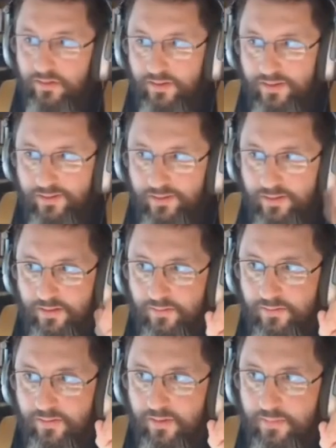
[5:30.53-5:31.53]
You, can, you
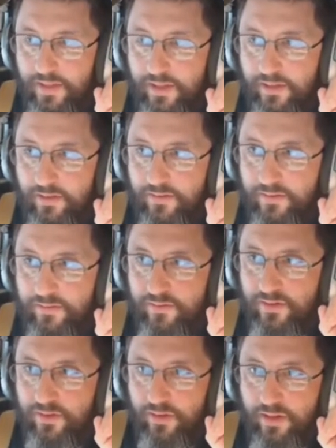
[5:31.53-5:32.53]
know, I'm not going to
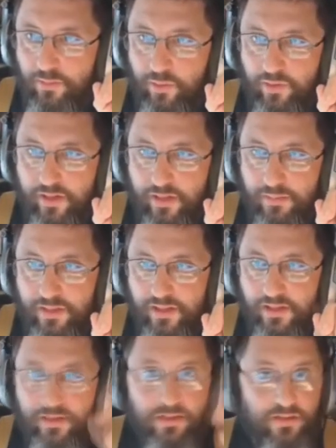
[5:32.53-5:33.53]
show any more there,
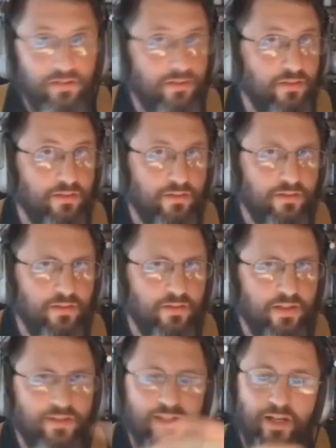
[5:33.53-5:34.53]
but
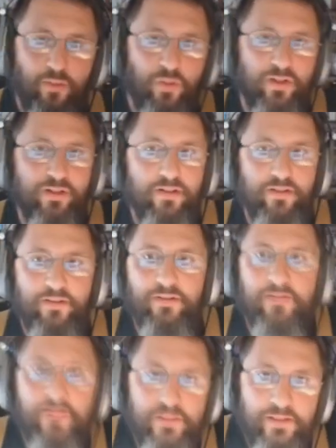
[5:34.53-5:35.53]
isn't that weird?
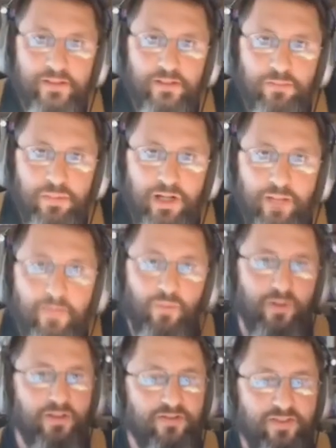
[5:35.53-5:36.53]
But I'm
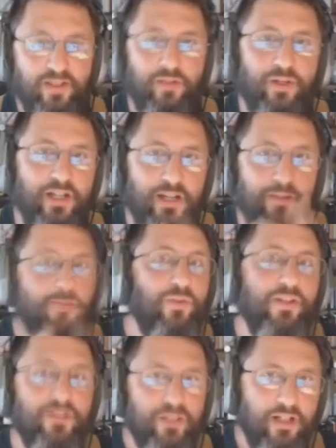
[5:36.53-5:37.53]
the one that fell away. I'm the
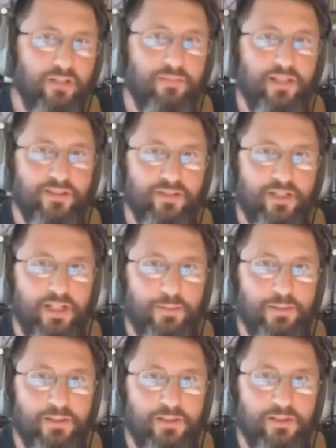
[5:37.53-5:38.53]
one that's gotten messed
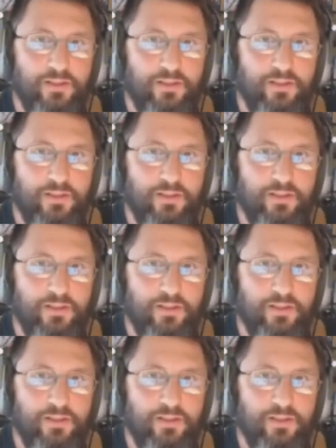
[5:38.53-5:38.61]
up.